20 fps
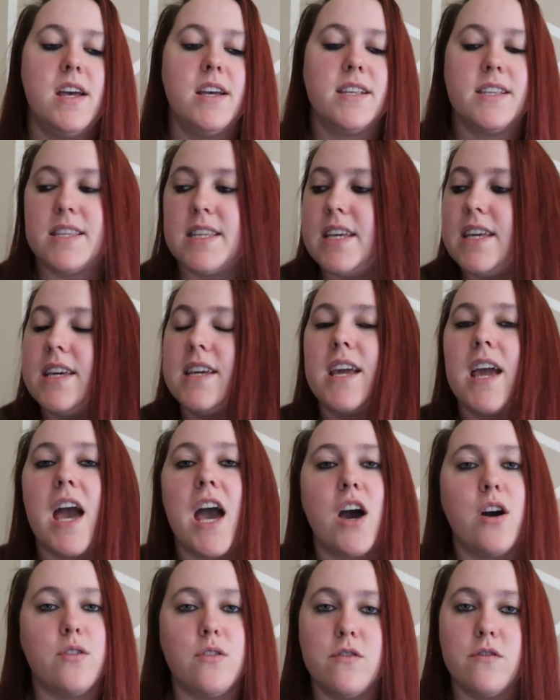seeing
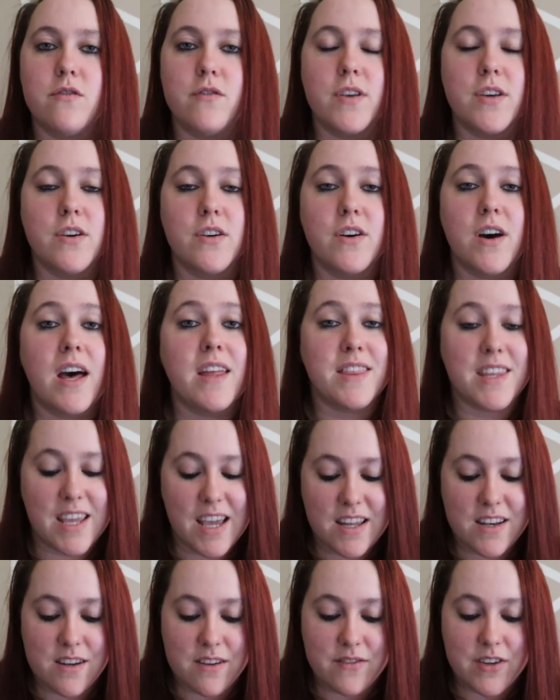how you feel at
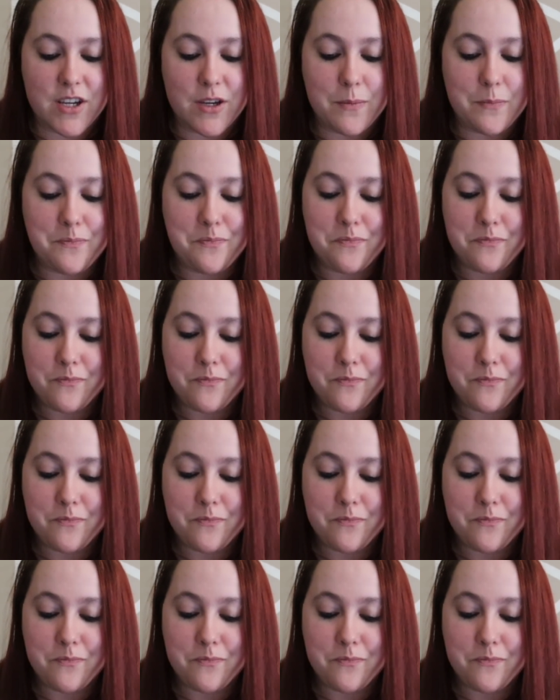the end of it